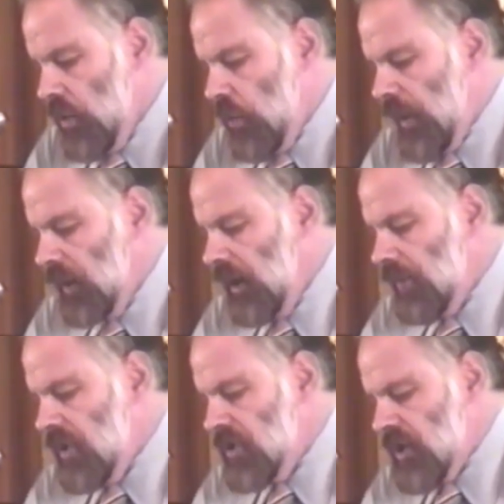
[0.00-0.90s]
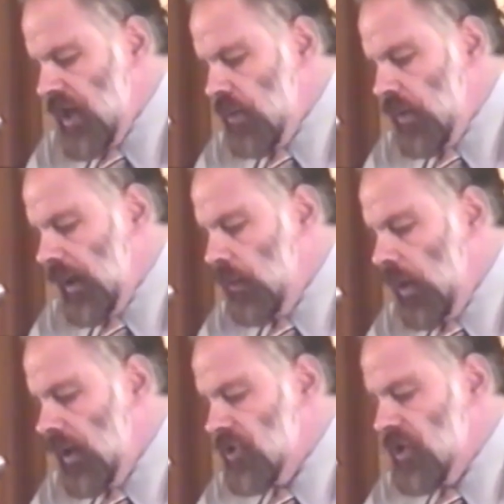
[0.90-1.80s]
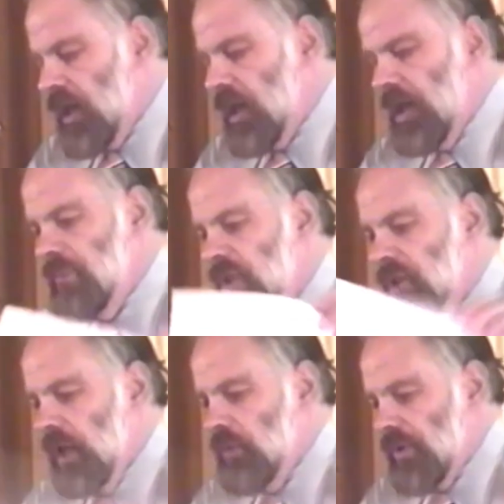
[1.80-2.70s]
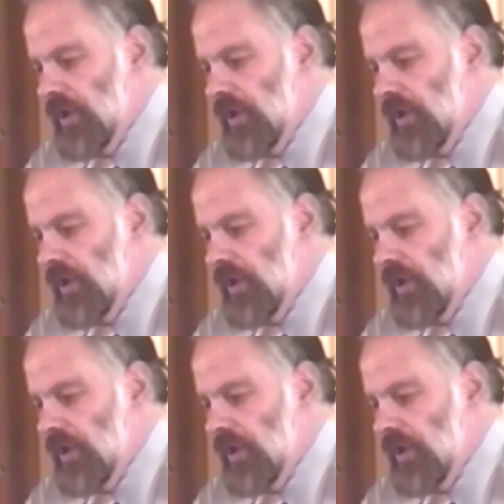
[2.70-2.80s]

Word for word: Well, let me say what I want to say and be done with it.